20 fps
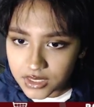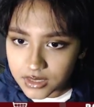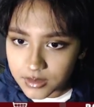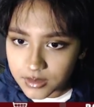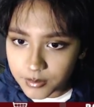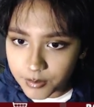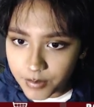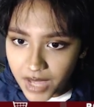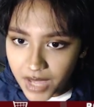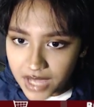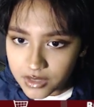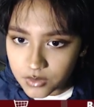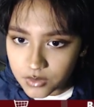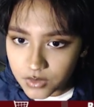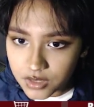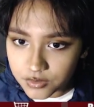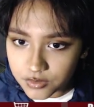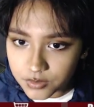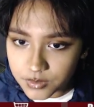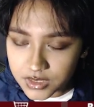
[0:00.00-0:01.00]
we're gonna back
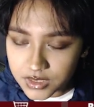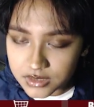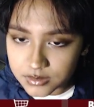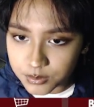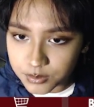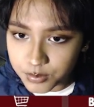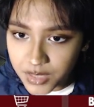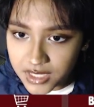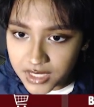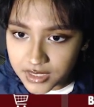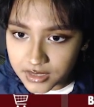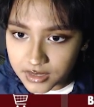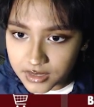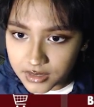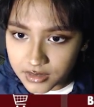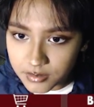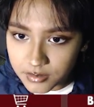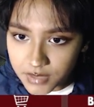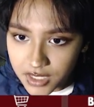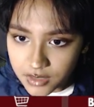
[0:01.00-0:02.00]
away from this
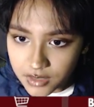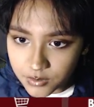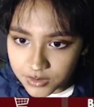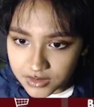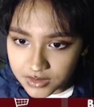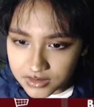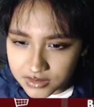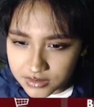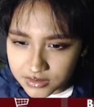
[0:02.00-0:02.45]
bacon-haired man with a